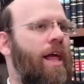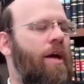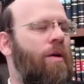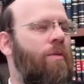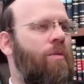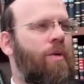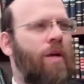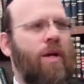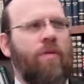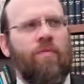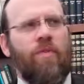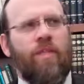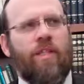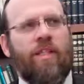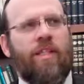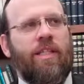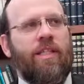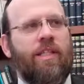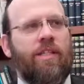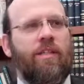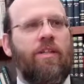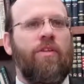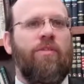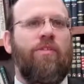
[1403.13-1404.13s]
Whatever this
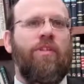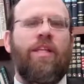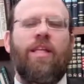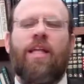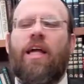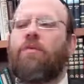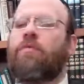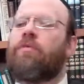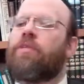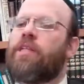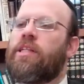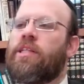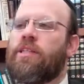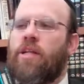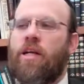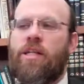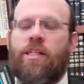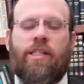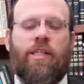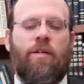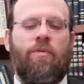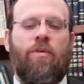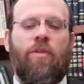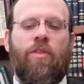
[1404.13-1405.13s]
thing I was
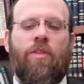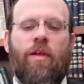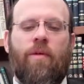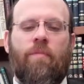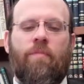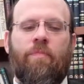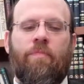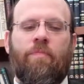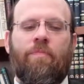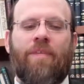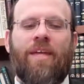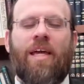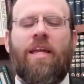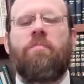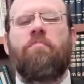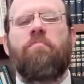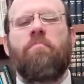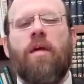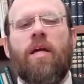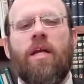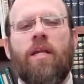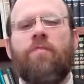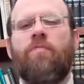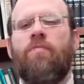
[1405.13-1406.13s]
discussing with him, and it
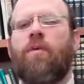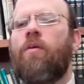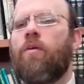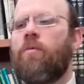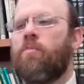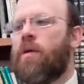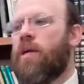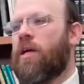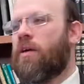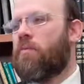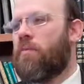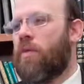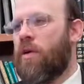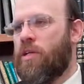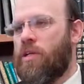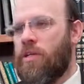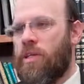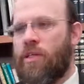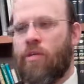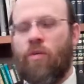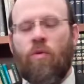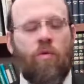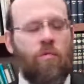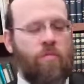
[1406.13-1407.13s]
made a very big impression.
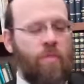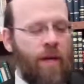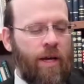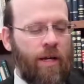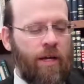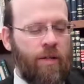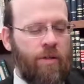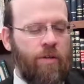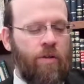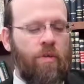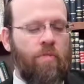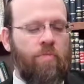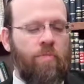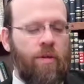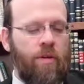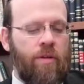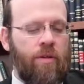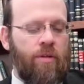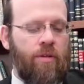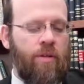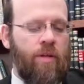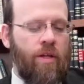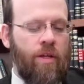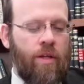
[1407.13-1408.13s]
It's going back a number
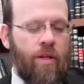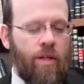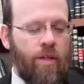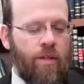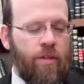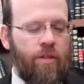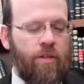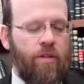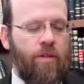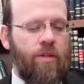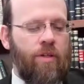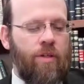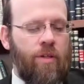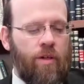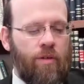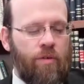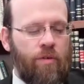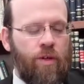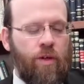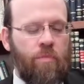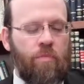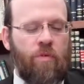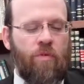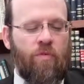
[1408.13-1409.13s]

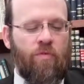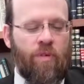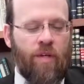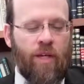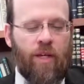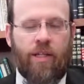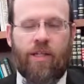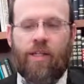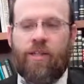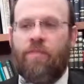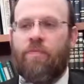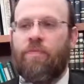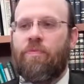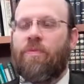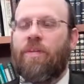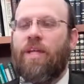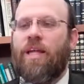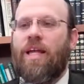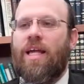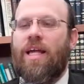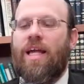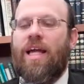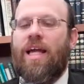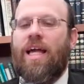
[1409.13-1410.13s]
of years.
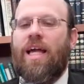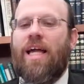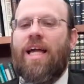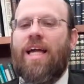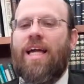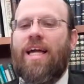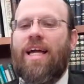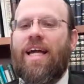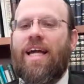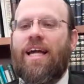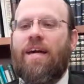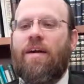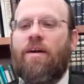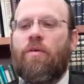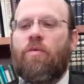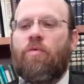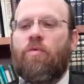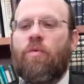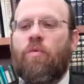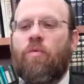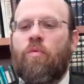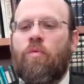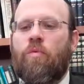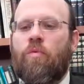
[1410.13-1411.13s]

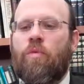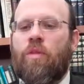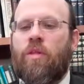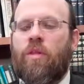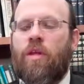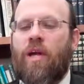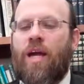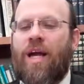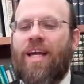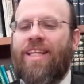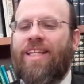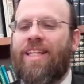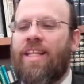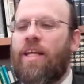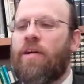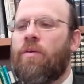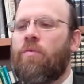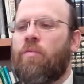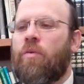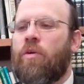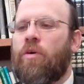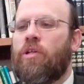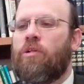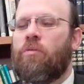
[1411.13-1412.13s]
Well, the idea
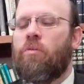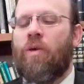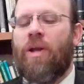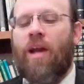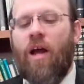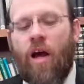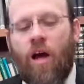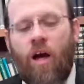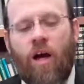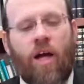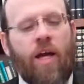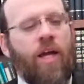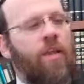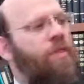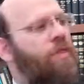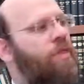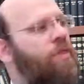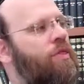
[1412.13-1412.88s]
was what I